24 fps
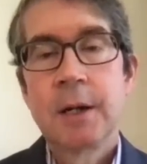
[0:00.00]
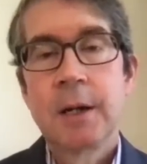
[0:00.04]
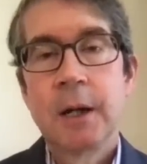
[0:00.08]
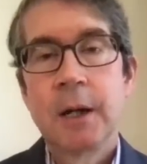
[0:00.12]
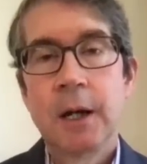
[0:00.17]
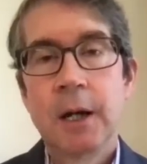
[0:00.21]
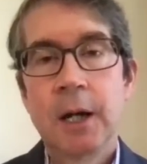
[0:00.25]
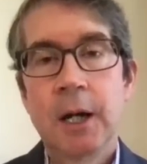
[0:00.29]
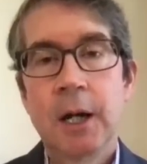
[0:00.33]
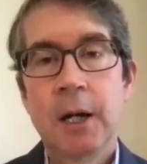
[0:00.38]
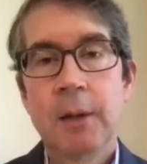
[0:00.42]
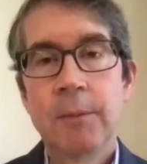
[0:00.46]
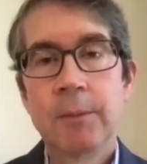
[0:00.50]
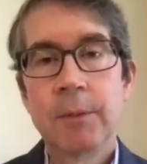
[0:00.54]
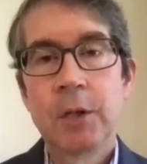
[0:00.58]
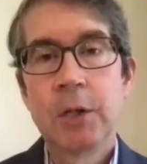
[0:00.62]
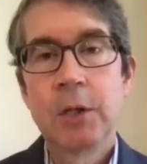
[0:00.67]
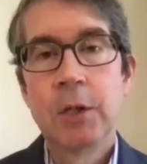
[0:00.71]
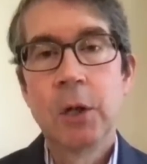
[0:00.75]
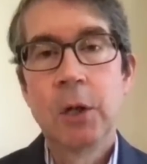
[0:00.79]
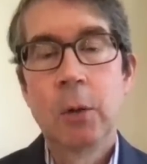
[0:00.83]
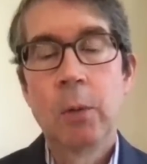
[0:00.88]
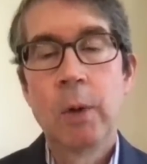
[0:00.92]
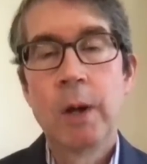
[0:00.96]

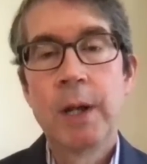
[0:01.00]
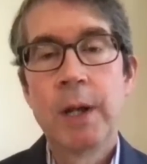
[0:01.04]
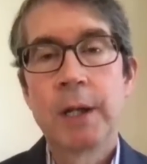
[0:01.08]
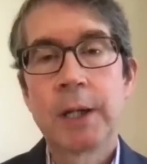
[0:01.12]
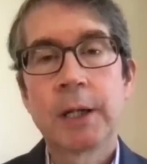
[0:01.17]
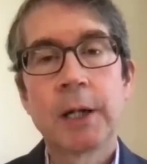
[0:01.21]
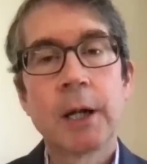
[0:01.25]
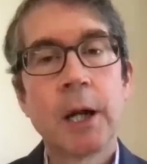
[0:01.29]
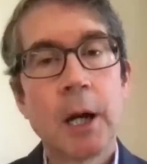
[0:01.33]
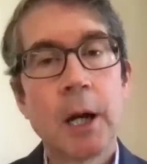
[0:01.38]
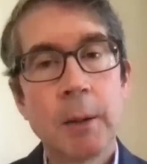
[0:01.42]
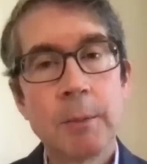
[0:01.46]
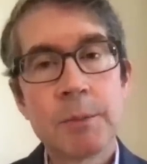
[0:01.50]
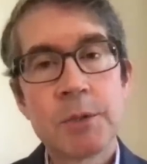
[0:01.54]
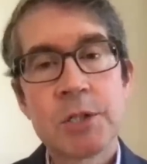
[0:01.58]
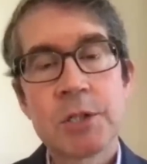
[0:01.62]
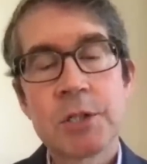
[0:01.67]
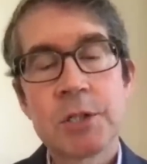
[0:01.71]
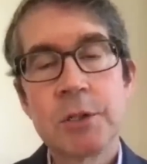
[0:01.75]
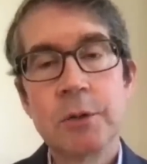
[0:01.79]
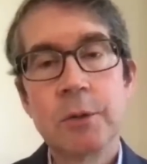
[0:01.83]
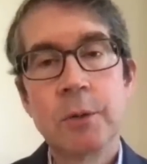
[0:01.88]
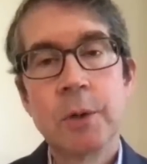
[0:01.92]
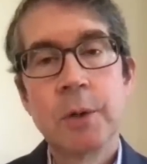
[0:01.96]
You know, when it comes
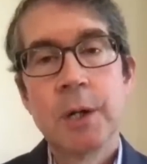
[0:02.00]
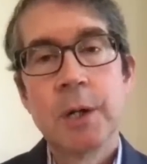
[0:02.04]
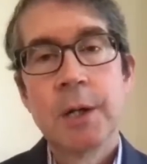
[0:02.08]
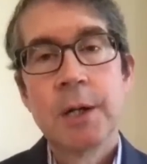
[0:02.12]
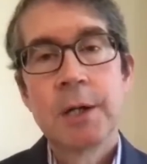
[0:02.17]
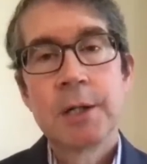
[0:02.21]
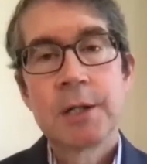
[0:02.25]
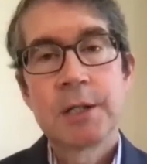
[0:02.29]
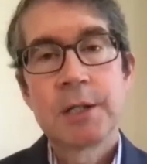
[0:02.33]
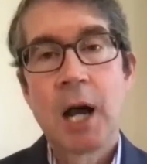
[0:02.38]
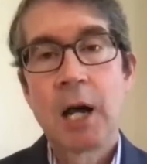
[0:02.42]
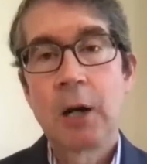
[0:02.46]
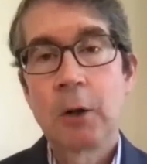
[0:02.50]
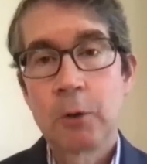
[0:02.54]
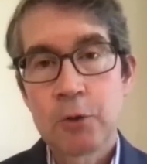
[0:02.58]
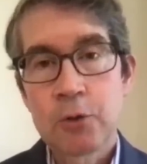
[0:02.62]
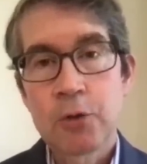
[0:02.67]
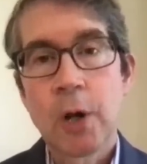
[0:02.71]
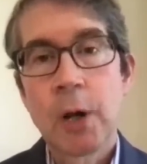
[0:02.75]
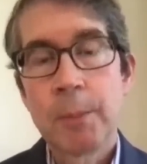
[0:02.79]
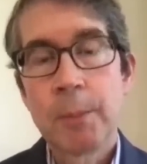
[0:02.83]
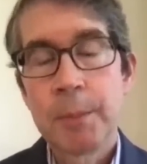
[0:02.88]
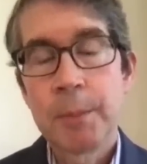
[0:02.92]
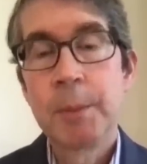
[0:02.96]
to Donald
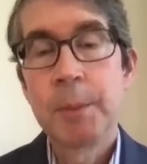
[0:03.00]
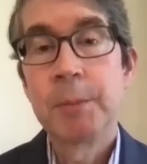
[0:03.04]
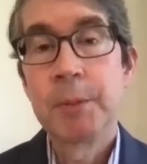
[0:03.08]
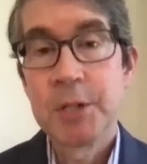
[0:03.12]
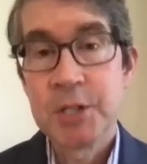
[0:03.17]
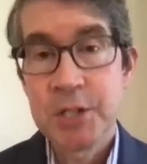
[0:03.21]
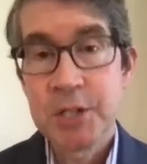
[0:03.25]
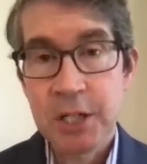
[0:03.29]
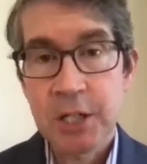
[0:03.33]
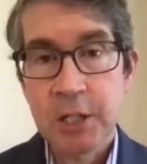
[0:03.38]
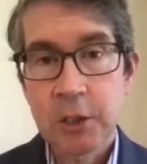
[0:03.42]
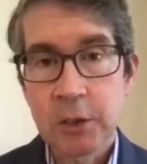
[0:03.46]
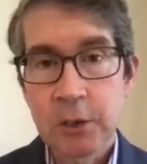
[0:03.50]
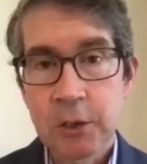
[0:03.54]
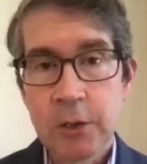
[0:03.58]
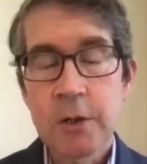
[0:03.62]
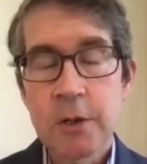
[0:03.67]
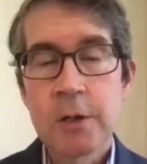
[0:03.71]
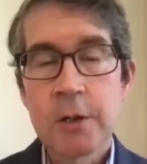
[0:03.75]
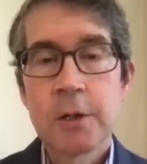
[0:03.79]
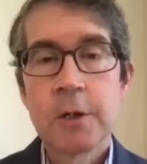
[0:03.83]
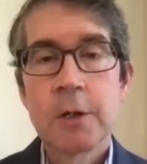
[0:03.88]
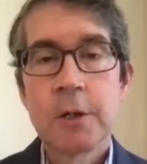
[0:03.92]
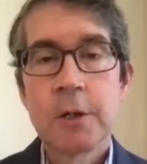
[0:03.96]
Trump in
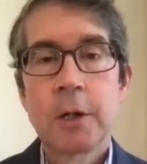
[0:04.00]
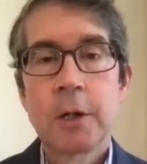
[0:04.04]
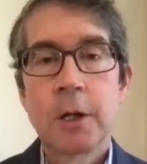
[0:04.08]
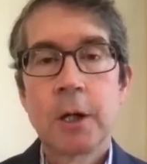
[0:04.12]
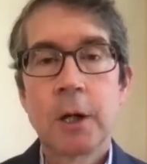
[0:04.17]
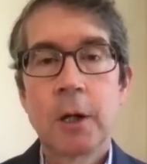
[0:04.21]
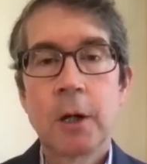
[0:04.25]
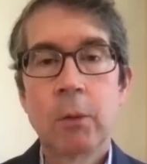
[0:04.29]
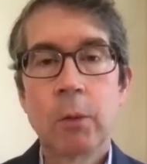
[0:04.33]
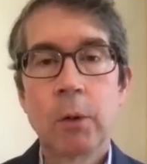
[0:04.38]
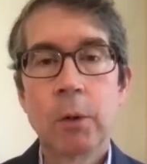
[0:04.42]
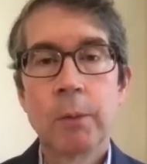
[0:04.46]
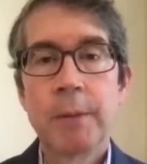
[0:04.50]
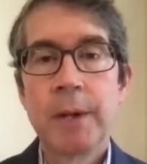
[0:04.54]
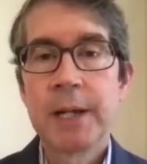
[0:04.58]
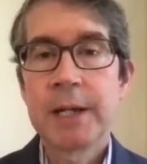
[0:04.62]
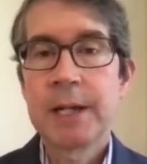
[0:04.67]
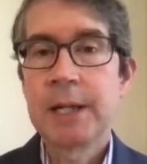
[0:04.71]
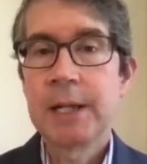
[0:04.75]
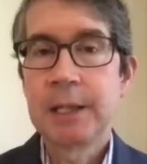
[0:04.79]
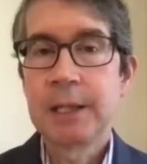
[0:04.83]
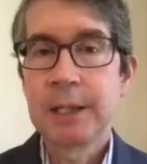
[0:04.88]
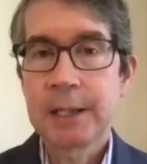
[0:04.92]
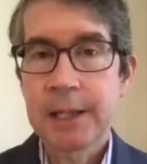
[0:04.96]
particular, we're
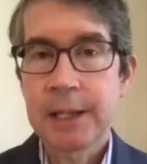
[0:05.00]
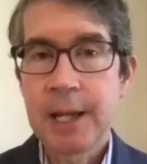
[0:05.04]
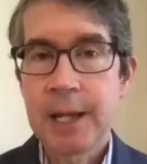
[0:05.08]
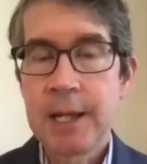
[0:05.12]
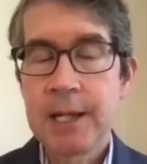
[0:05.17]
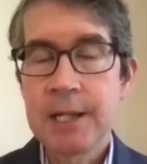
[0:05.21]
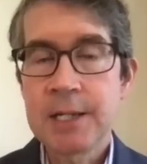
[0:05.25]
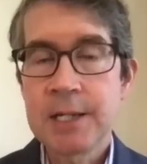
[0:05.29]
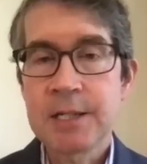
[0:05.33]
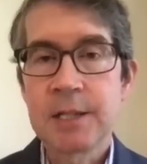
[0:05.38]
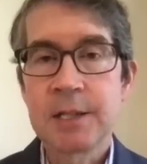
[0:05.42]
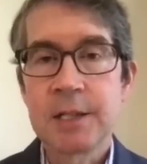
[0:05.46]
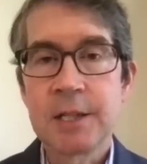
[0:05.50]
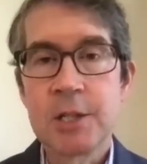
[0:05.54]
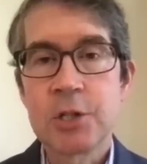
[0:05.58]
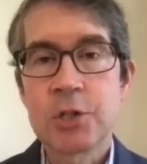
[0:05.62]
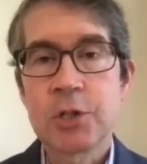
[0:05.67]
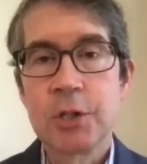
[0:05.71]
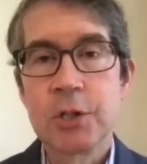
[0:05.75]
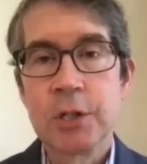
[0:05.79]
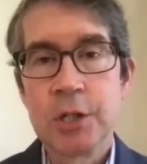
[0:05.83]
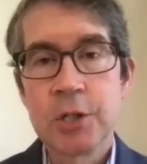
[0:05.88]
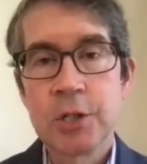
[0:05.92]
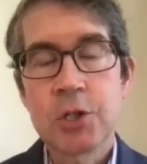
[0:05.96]
making the case that they
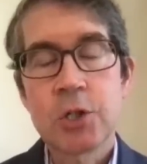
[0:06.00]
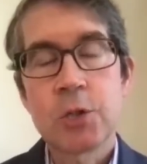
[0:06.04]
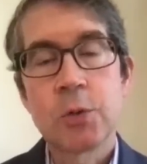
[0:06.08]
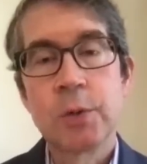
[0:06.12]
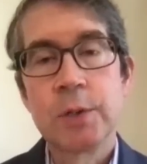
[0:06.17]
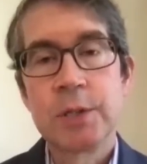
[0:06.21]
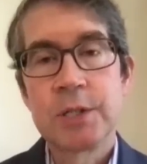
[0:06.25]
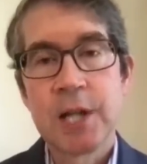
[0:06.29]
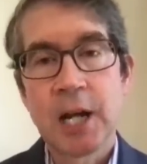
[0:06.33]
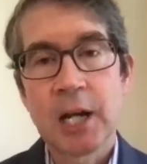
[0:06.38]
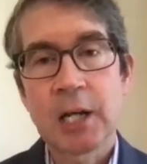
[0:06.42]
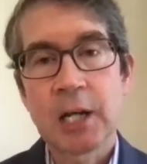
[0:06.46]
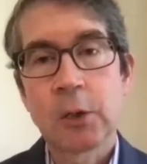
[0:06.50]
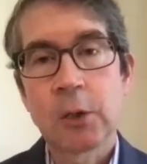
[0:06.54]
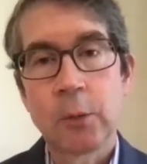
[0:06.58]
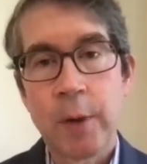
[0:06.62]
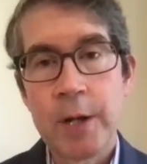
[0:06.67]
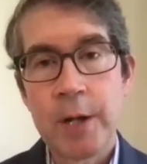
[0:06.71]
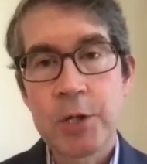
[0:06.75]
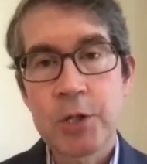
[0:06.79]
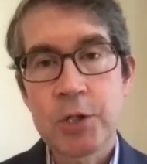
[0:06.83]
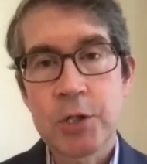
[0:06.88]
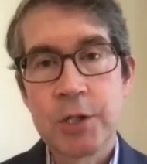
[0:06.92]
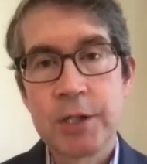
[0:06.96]
should issue a
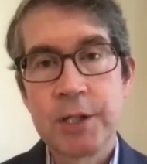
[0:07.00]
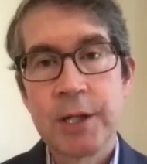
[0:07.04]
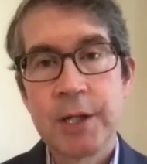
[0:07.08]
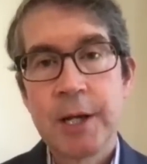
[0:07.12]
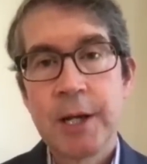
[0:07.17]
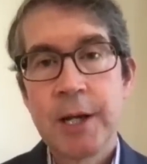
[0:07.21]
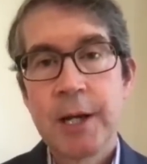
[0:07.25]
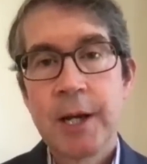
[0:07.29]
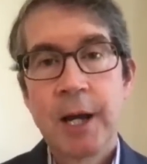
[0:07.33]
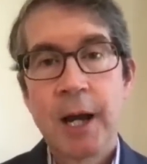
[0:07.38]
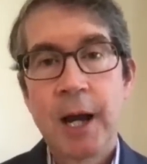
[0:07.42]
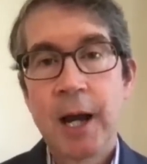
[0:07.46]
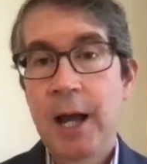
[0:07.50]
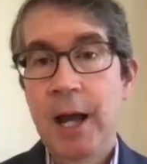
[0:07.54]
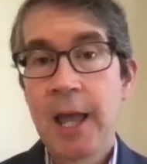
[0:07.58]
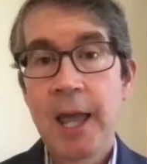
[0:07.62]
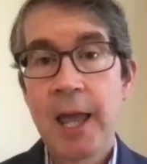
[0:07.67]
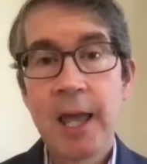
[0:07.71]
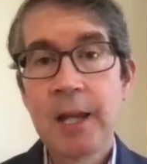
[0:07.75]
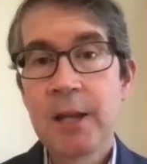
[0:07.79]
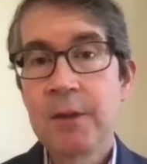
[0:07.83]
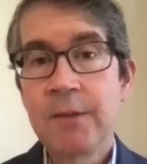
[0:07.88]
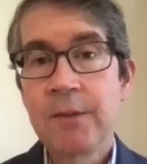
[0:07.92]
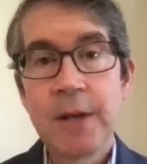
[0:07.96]
declaration
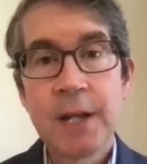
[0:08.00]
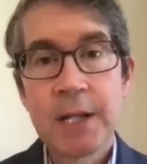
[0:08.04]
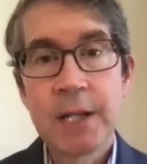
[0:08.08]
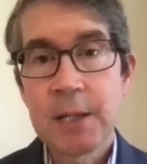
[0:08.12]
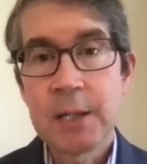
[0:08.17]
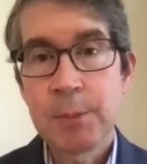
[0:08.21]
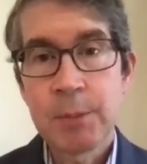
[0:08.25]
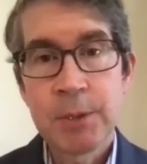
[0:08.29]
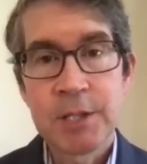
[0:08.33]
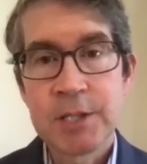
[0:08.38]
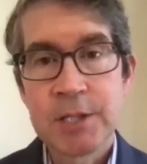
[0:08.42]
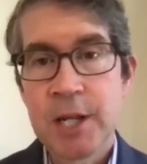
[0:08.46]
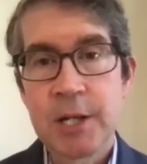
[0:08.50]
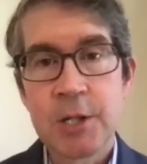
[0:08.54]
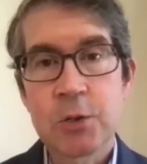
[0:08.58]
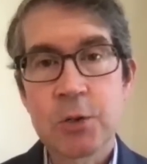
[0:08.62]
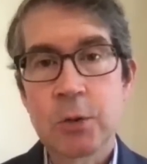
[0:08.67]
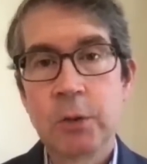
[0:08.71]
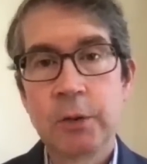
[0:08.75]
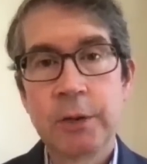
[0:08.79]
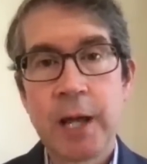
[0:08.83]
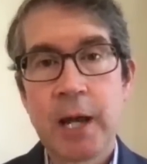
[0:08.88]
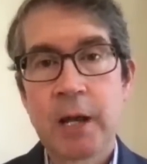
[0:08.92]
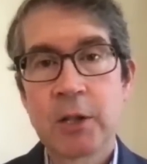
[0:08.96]
ahead of any
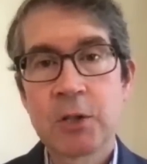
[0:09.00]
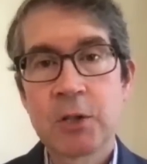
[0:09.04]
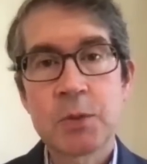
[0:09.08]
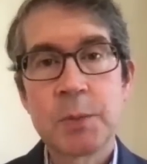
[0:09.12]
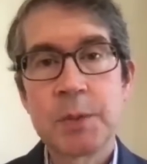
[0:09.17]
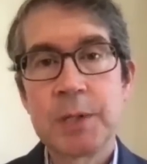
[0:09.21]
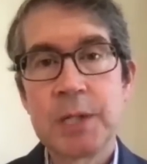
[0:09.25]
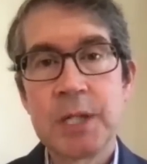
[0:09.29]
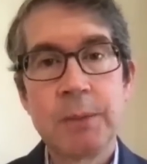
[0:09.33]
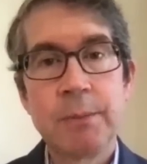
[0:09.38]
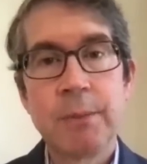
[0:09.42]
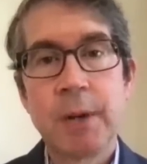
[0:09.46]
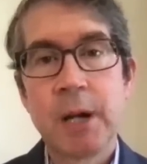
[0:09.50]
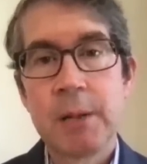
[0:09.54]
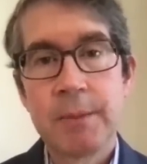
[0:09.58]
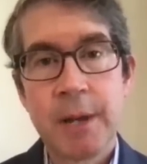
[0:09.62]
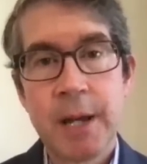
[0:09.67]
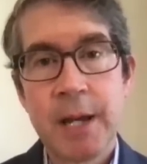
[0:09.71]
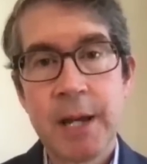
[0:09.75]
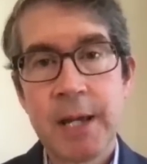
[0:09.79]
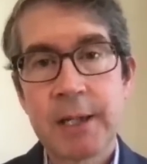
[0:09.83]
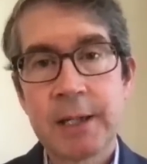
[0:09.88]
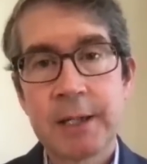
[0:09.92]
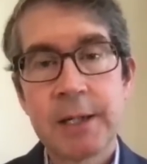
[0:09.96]
potential announcement he might
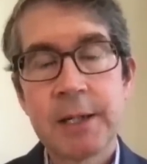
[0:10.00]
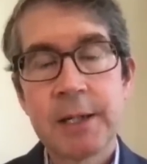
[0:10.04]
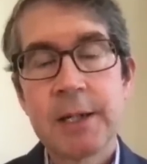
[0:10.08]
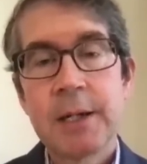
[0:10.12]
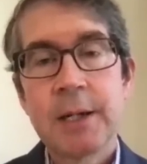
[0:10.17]
make,